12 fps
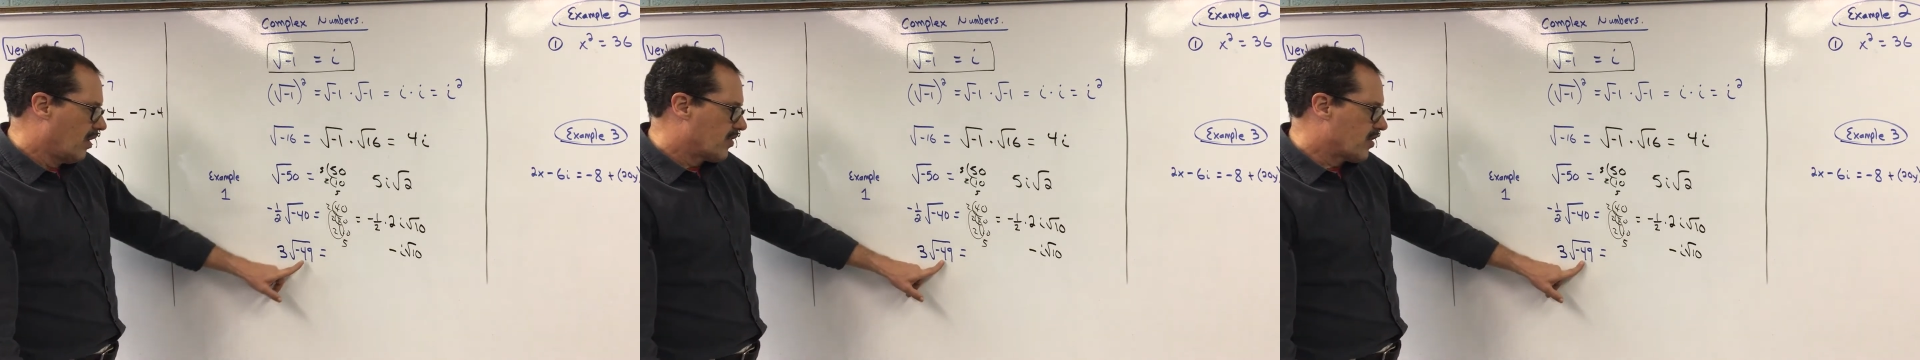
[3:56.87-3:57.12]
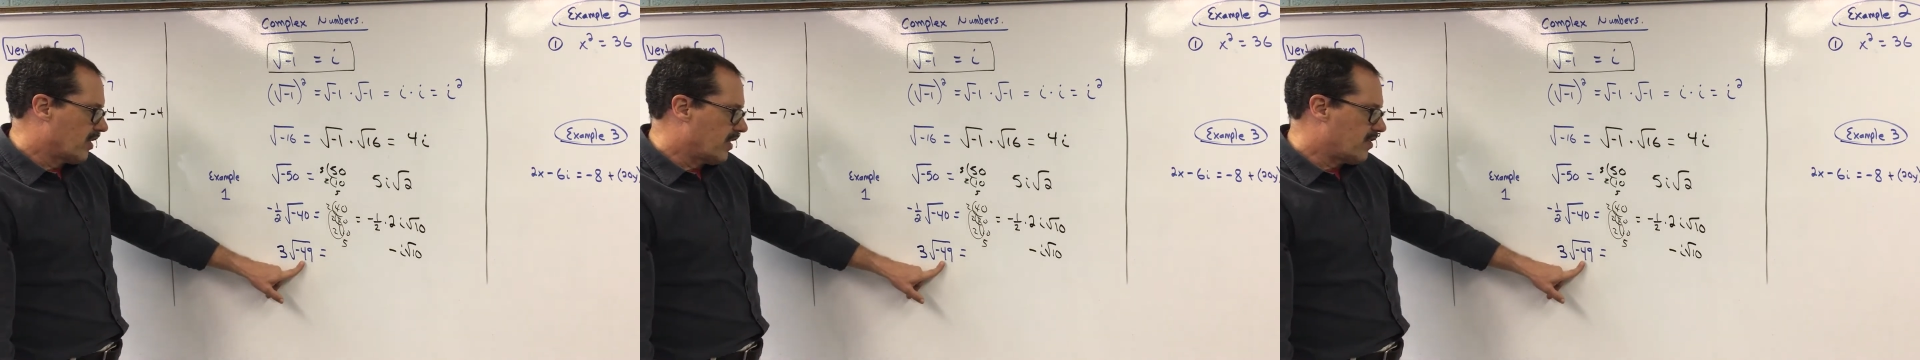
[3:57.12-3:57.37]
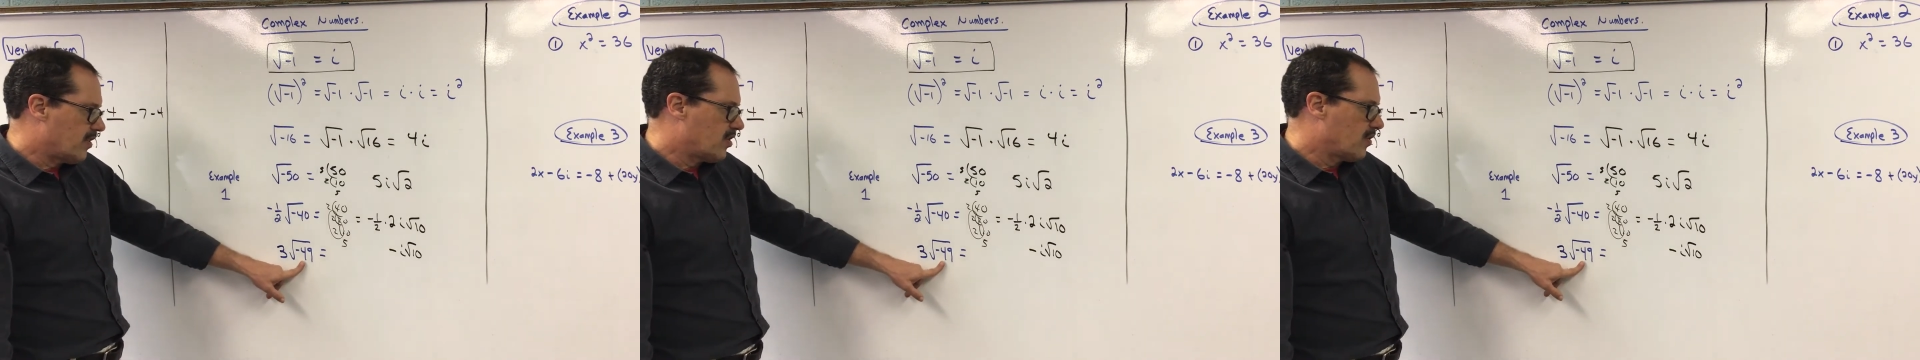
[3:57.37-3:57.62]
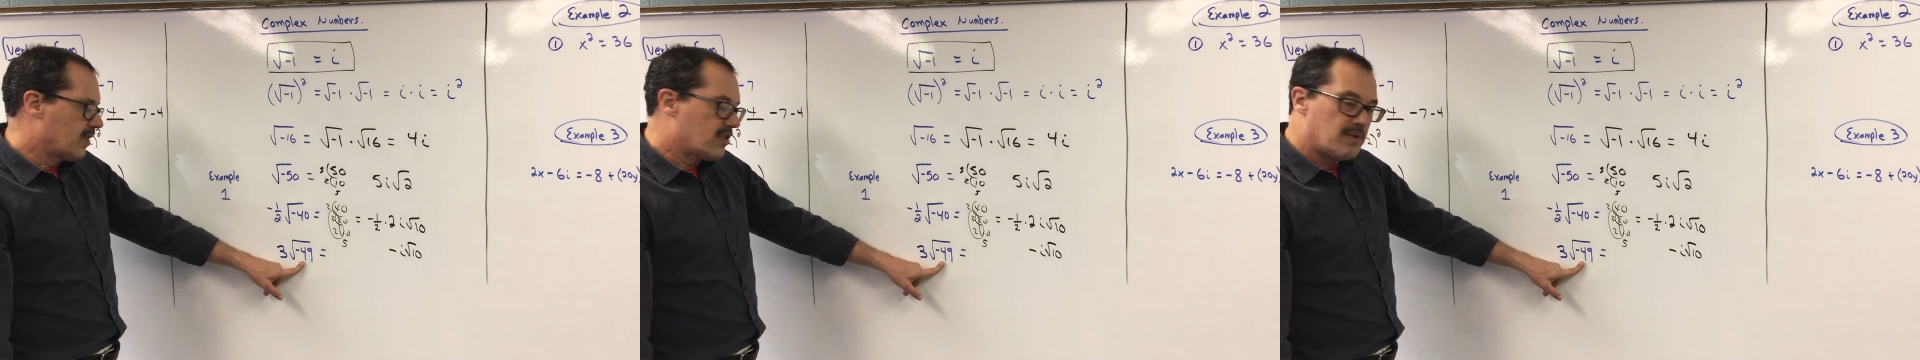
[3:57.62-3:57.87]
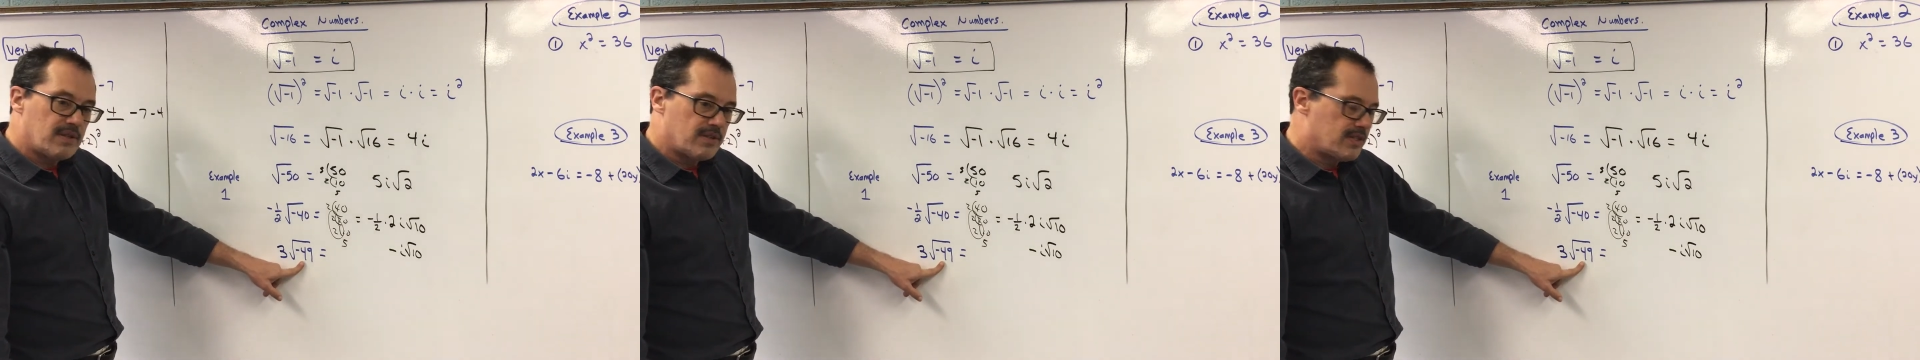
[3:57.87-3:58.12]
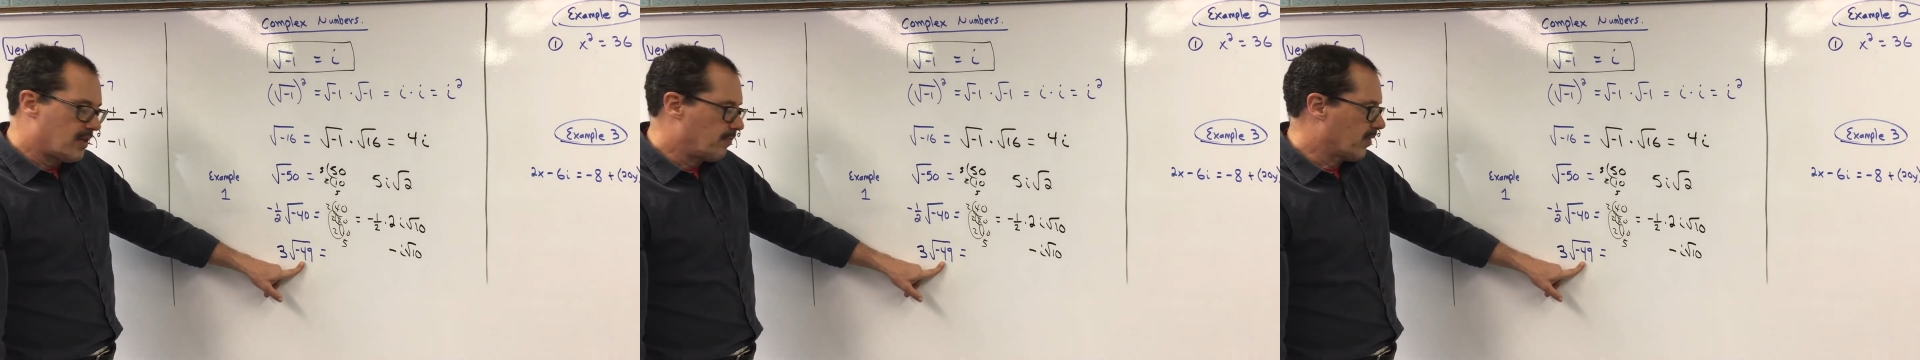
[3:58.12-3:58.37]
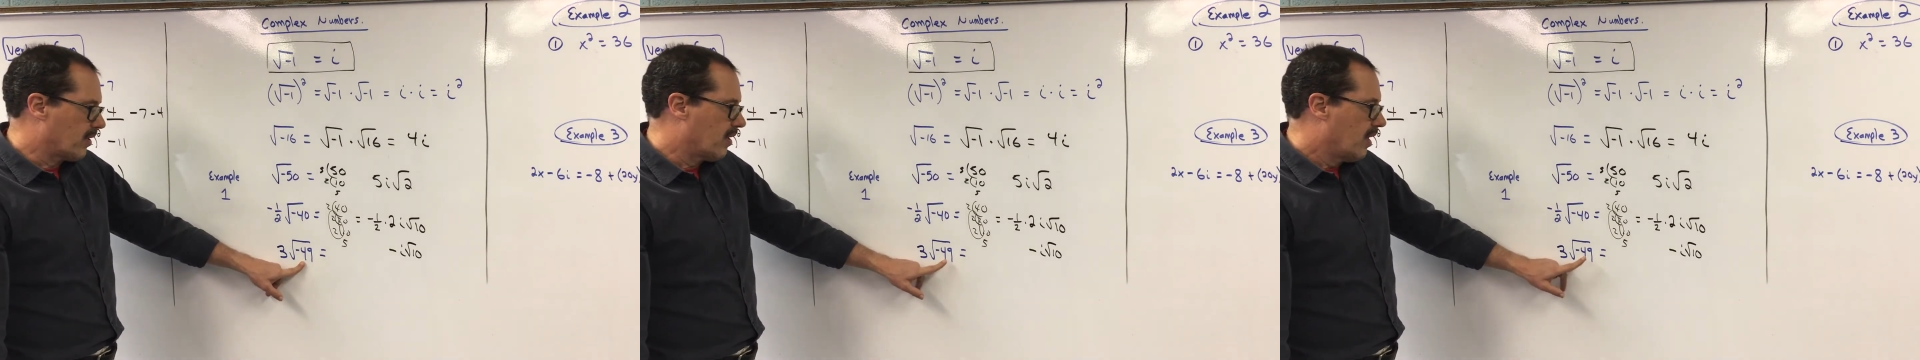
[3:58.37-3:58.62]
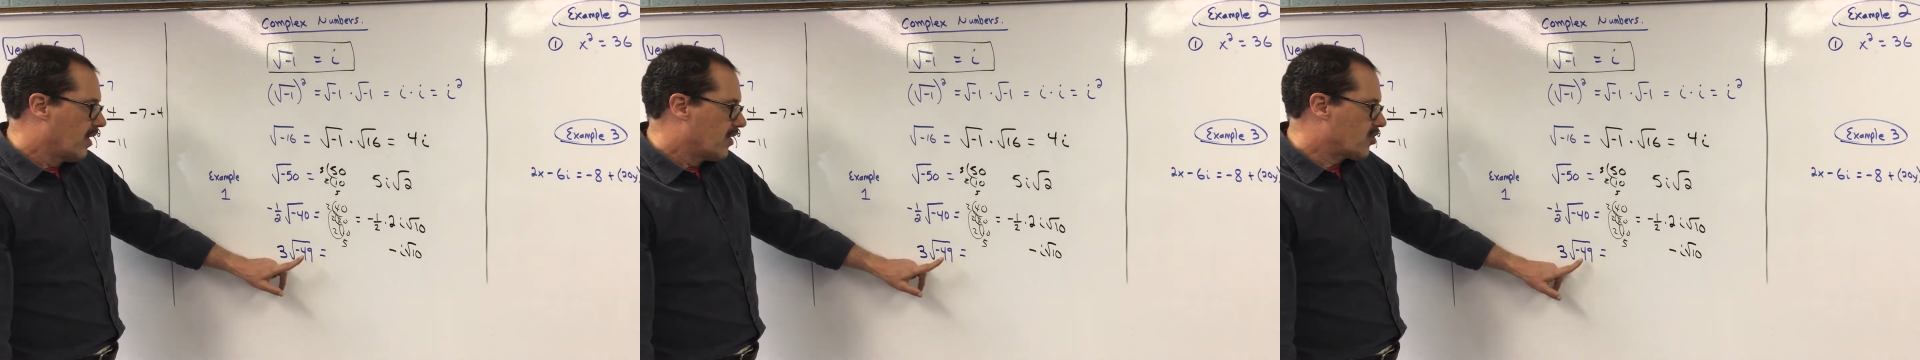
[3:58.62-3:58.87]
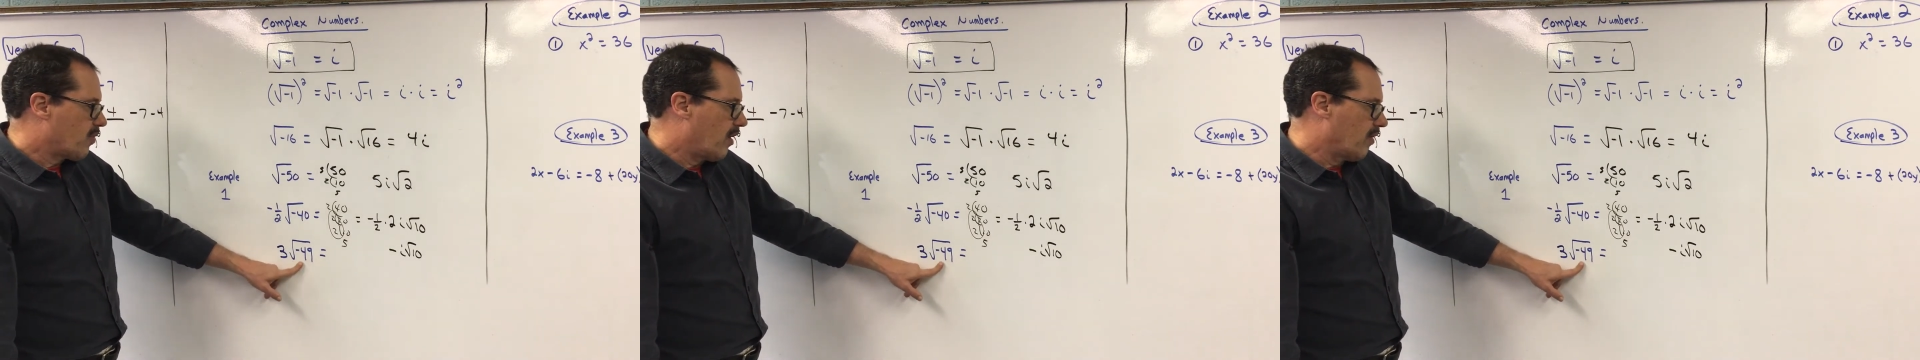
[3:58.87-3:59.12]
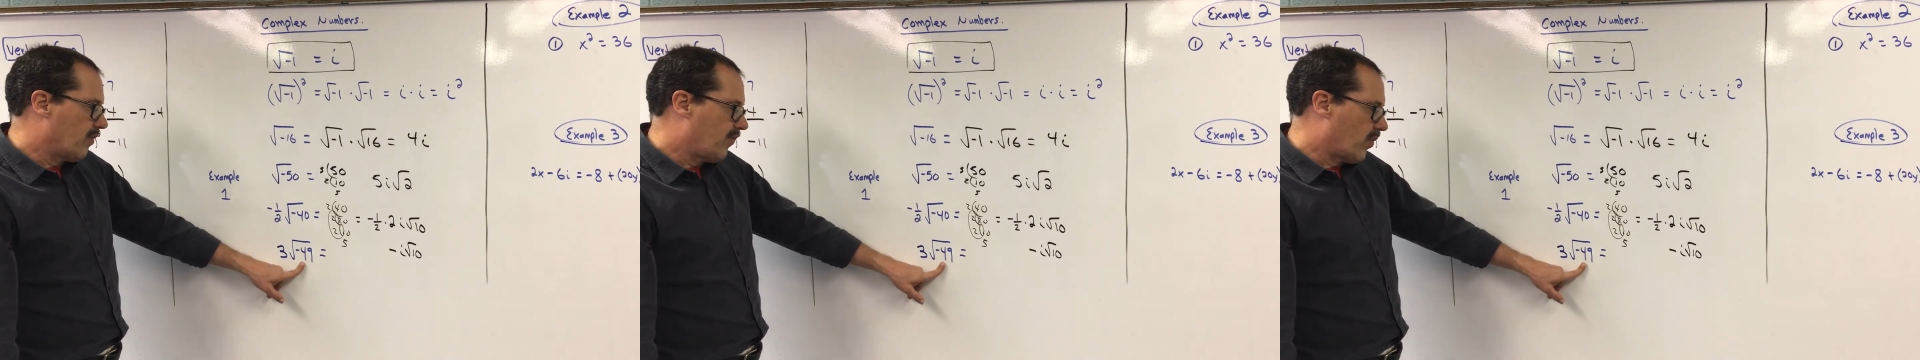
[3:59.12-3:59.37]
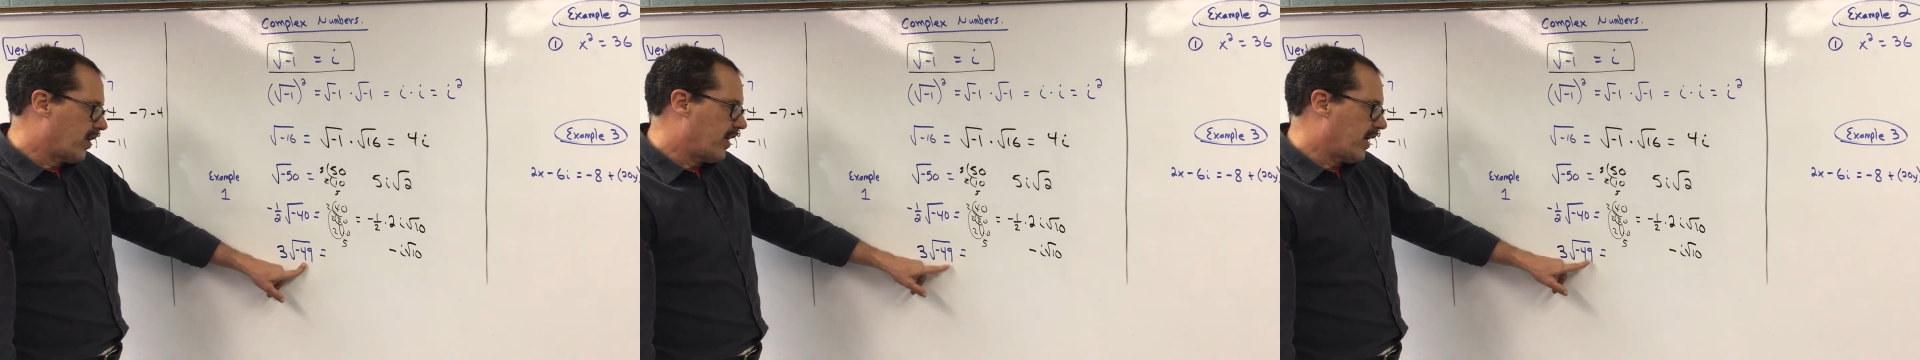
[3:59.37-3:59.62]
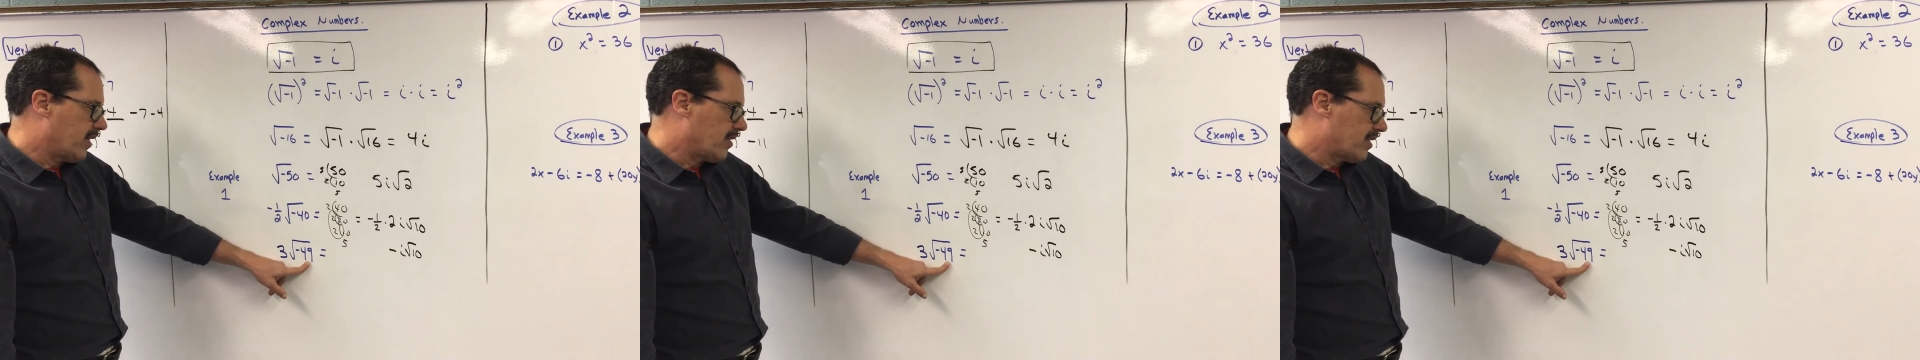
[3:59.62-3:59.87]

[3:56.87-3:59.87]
So let's just do this one a little simpler. Square root of 49 is